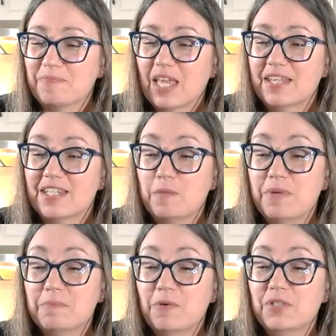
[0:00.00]
Did I pick
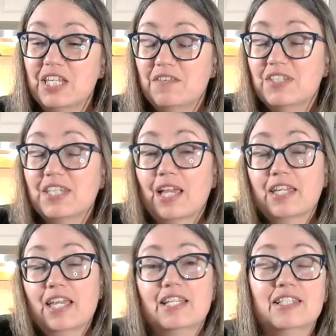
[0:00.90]
motifs yet?
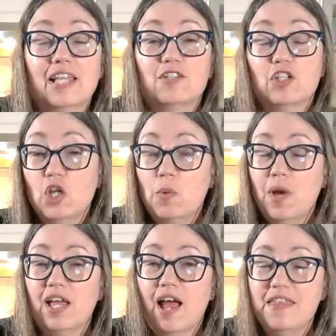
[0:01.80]
Katie said, you know
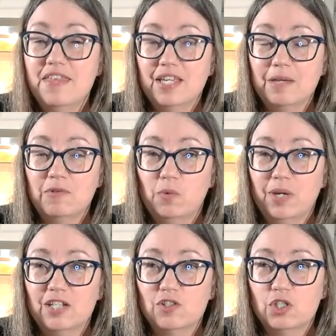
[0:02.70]
what? I think I'm
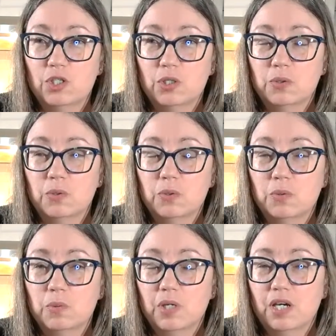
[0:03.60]
going
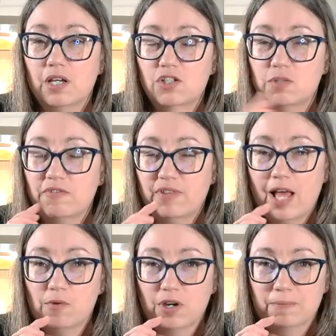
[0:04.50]
to do a
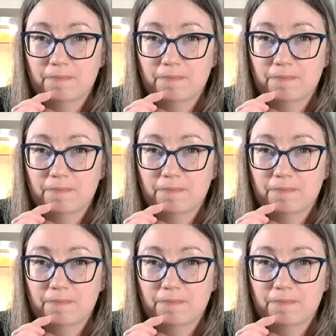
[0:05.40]
flower